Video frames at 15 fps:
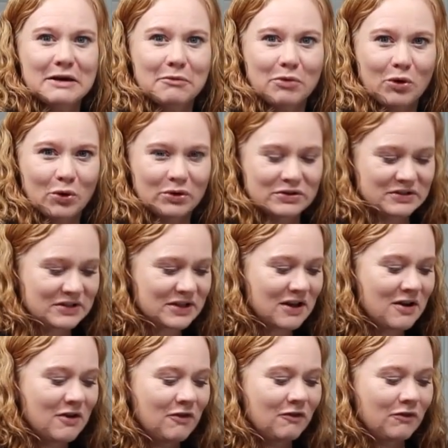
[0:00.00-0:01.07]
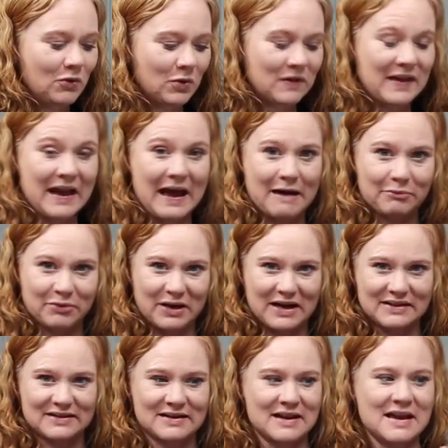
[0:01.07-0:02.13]
important for the hat
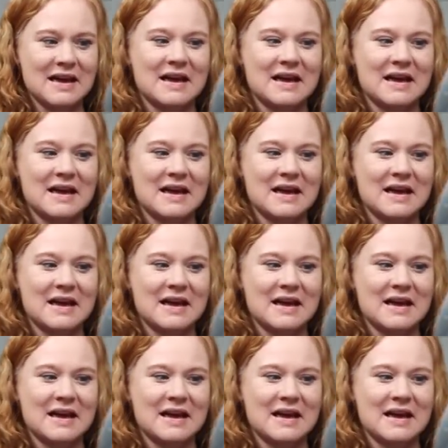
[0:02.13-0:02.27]
press,